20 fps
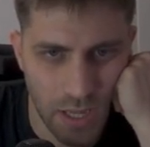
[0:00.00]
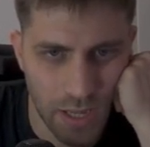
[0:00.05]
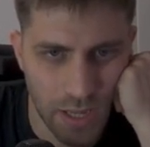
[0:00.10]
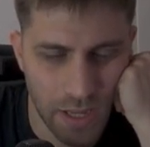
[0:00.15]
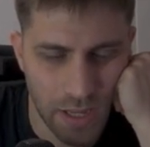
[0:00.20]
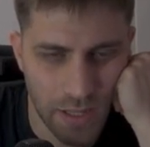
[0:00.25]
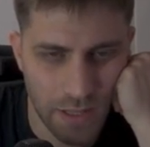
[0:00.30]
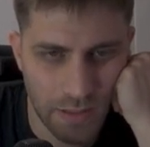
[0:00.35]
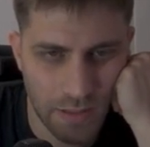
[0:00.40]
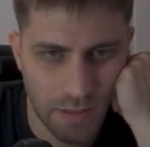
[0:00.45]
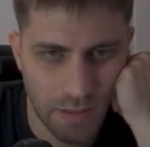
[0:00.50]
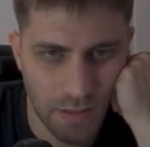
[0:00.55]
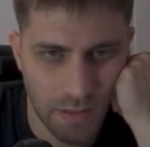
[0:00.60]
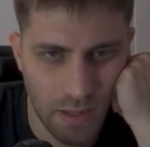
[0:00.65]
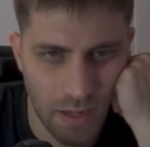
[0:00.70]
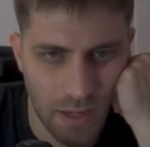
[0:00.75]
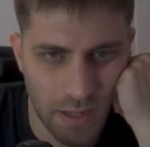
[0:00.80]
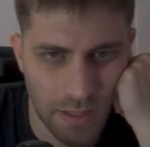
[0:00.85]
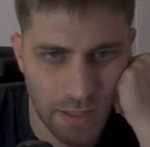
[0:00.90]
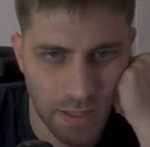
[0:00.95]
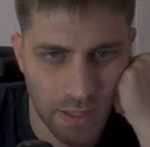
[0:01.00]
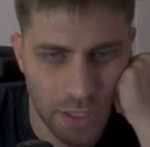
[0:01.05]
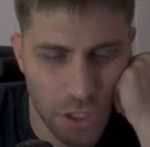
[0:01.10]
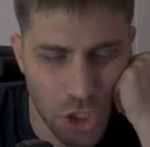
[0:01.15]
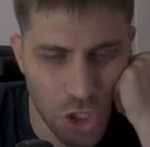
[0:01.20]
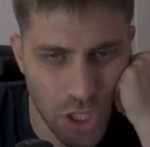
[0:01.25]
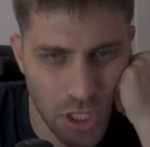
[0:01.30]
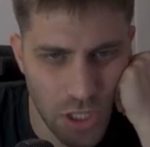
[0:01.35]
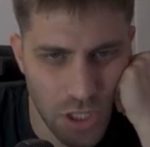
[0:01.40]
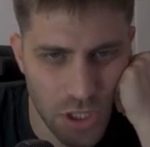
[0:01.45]
And I
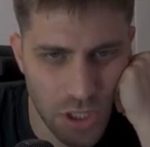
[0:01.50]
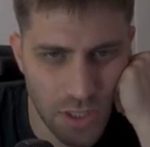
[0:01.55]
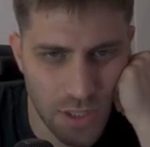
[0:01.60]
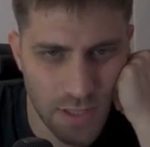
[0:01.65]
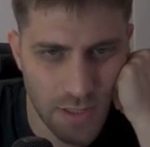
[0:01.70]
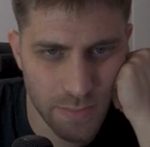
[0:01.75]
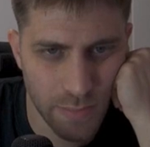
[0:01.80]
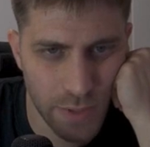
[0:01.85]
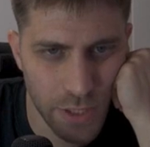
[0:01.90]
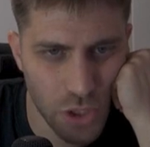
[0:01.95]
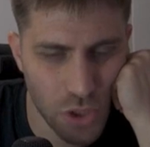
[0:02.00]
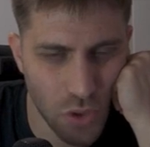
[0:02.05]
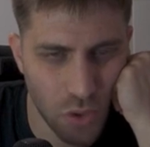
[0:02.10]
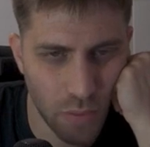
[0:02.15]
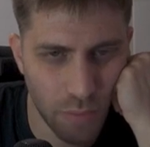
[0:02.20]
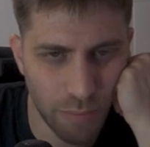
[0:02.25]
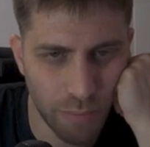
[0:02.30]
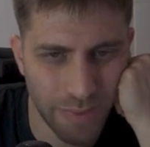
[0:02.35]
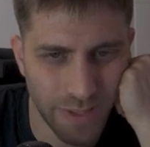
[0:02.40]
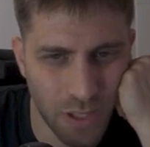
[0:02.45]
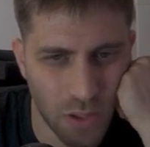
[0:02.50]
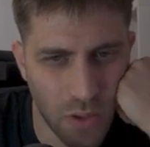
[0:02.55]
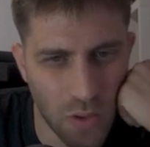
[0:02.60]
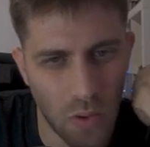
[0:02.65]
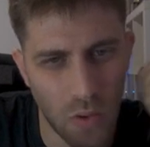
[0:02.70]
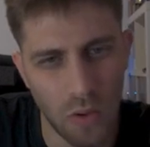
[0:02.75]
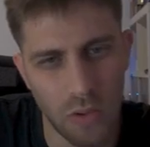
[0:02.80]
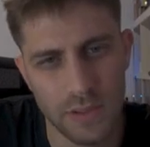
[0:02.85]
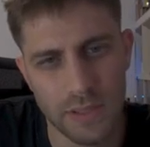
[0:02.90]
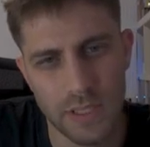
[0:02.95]
exchange this bishop
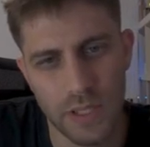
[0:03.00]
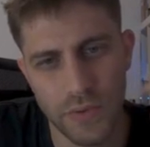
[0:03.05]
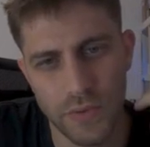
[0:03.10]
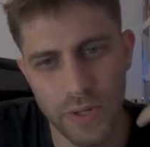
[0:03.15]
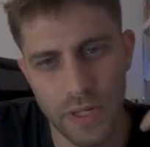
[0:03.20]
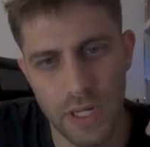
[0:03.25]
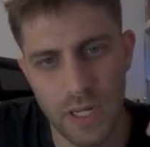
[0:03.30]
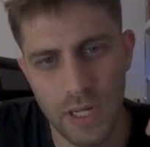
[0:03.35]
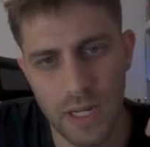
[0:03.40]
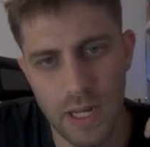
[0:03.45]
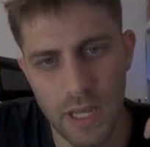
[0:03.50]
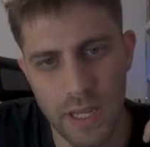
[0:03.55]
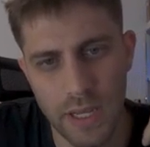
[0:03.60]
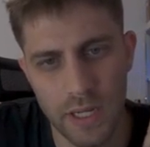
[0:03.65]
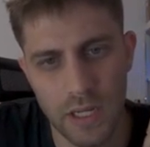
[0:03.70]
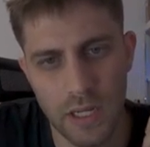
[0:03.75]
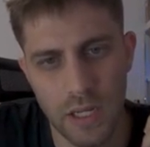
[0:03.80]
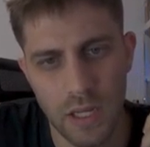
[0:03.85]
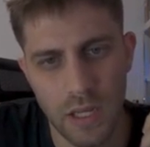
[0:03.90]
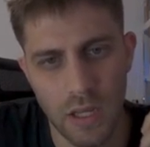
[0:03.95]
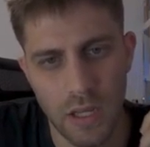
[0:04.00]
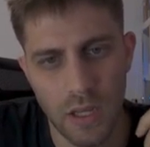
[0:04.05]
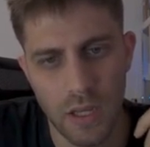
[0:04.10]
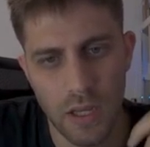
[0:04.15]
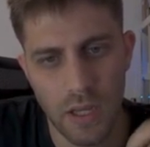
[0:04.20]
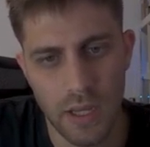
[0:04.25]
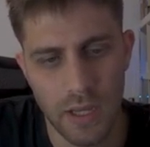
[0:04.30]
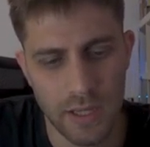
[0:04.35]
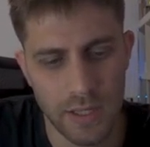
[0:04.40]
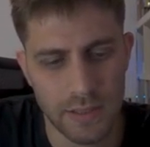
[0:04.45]
because I really like
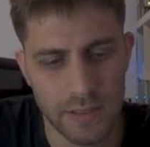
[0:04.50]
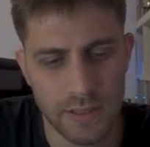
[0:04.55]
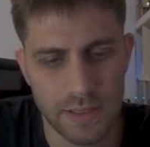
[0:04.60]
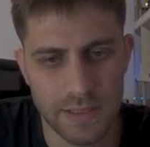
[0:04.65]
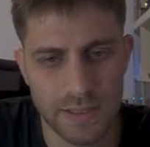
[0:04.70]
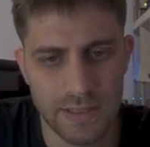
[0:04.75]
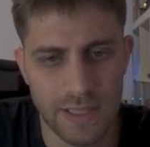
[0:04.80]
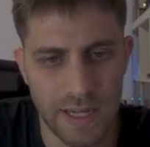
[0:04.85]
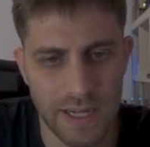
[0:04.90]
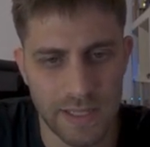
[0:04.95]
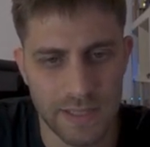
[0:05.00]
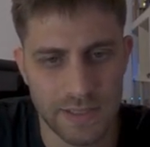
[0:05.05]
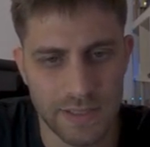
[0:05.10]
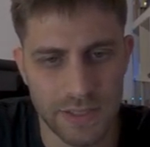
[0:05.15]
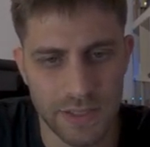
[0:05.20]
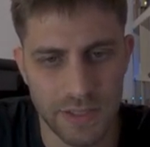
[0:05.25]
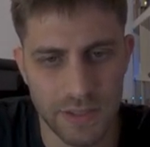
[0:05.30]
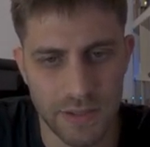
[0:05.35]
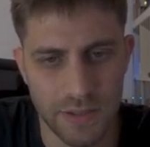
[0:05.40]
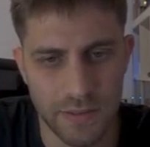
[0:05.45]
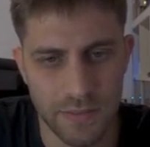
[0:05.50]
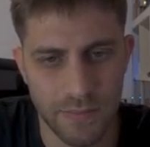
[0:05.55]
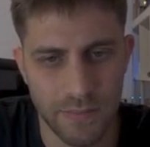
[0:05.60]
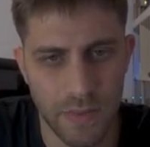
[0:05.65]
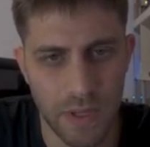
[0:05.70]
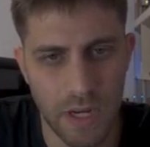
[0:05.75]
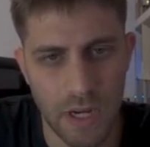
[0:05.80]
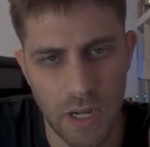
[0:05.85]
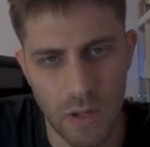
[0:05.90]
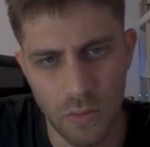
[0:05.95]
these knights here.
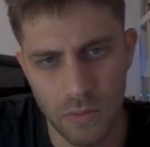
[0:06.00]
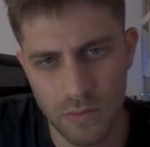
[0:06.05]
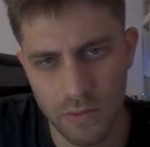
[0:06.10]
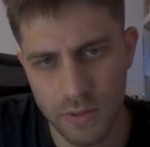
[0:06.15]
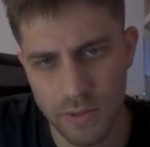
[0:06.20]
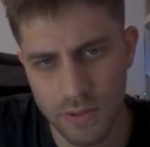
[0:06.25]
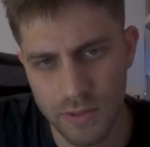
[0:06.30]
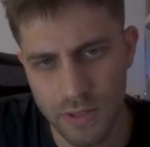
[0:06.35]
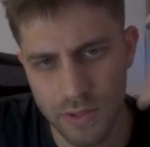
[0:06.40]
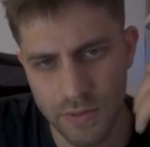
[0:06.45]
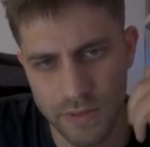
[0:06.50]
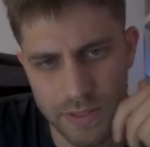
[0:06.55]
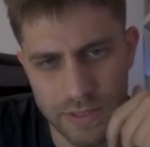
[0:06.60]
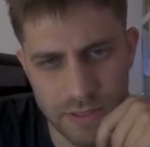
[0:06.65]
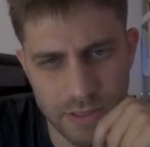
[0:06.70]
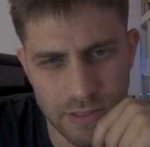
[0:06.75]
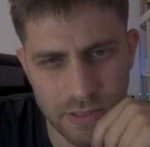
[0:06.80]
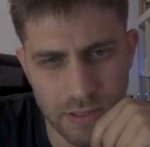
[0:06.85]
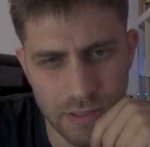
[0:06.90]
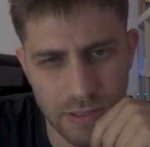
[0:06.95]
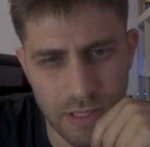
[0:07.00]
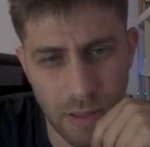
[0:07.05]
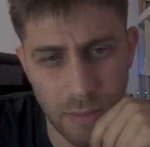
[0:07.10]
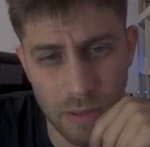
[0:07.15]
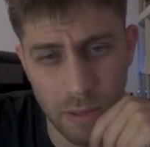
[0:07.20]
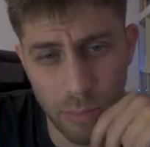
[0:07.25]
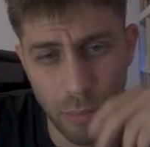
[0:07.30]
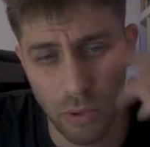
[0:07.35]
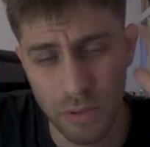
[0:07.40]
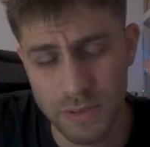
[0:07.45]
And now there is
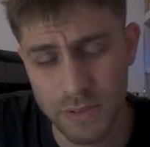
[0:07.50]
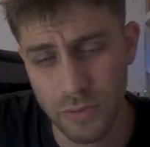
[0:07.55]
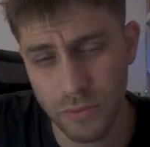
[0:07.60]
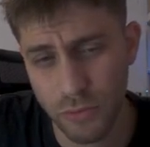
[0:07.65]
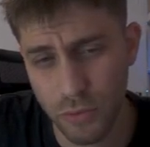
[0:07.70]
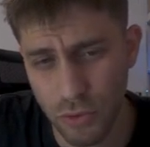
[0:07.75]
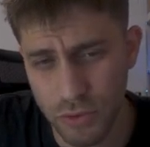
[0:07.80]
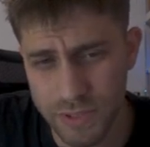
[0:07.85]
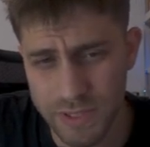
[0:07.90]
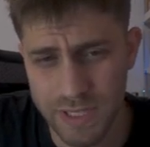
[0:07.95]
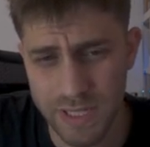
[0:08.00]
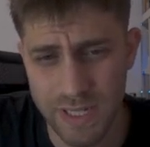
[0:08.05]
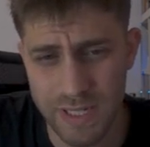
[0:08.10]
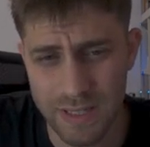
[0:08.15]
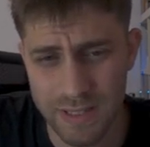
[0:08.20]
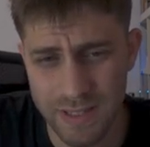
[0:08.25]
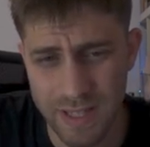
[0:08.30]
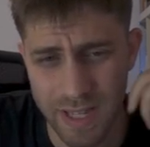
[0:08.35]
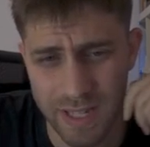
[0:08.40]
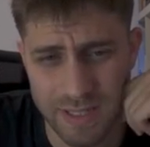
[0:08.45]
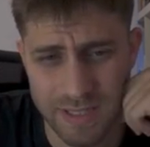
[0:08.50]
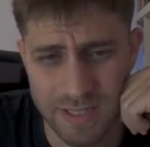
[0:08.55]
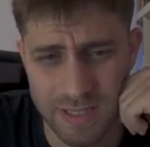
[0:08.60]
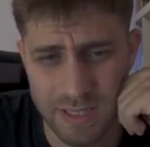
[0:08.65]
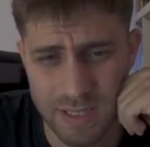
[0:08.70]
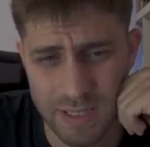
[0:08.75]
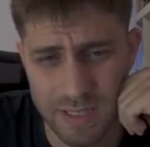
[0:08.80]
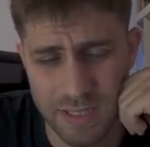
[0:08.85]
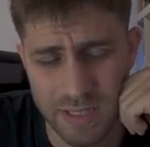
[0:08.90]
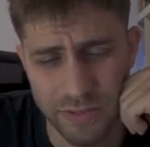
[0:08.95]
double pawns. Of course, he can take
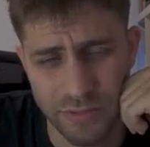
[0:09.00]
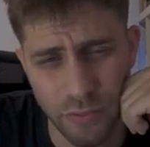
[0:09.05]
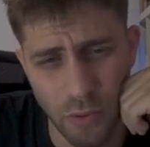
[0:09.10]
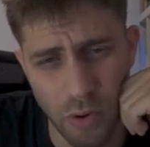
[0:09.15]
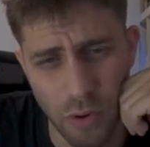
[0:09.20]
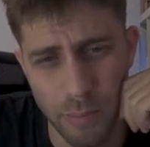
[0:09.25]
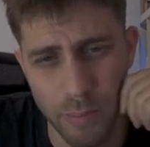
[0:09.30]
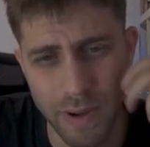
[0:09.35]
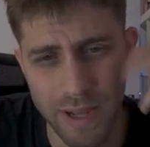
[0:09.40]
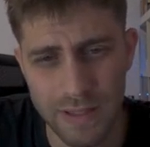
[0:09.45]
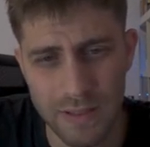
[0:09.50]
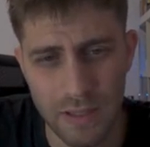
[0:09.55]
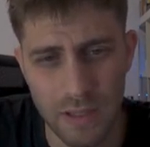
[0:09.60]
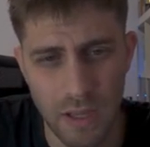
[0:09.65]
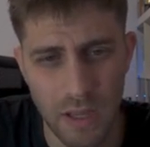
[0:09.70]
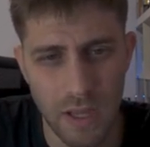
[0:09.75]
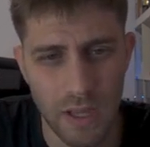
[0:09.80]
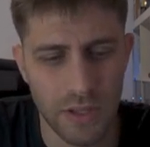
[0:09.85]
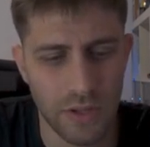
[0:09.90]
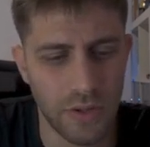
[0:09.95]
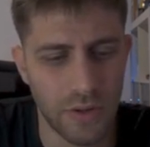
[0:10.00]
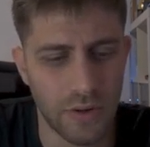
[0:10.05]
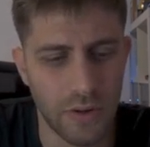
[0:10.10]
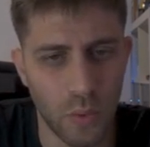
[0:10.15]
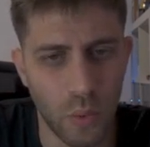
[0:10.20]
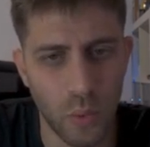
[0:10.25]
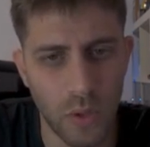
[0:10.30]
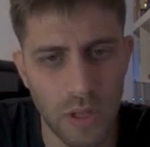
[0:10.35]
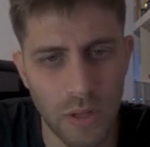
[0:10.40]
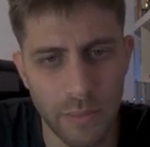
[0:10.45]
c6 d4, but there
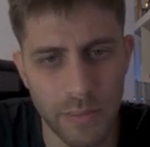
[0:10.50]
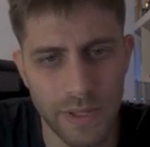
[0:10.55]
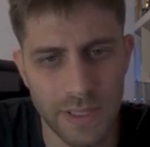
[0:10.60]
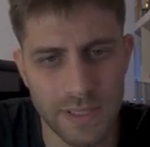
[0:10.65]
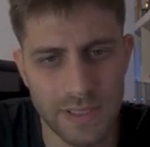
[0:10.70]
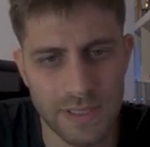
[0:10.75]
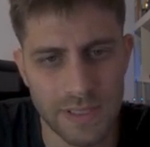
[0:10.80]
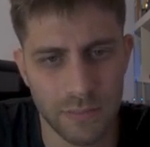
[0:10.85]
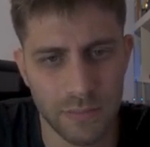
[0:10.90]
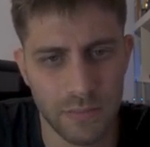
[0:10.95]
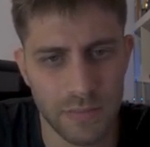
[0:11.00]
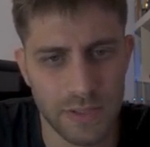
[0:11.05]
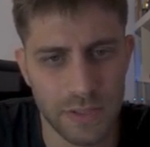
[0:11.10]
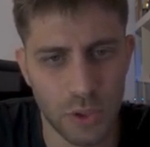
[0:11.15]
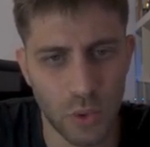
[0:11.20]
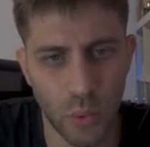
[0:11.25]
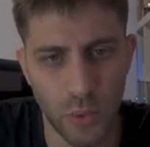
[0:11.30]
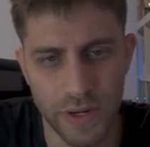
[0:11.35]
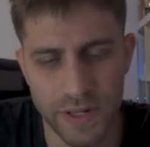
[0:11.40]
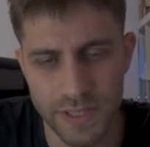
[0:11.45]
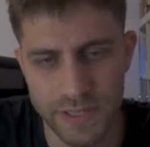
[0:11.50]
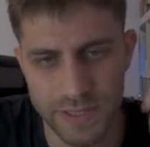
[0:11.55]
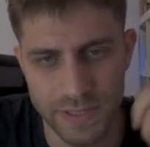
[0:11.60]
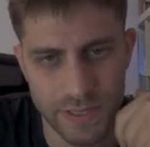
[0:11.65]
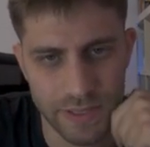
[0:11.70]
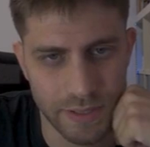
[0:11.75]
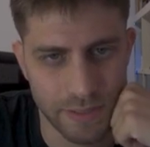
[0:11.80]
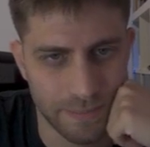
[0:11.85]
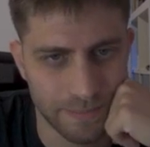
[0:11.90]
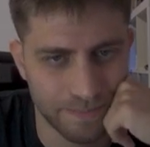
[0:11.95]
will be some squares
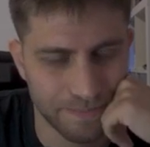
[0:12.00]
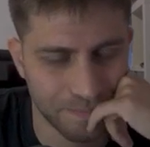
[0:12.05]
here.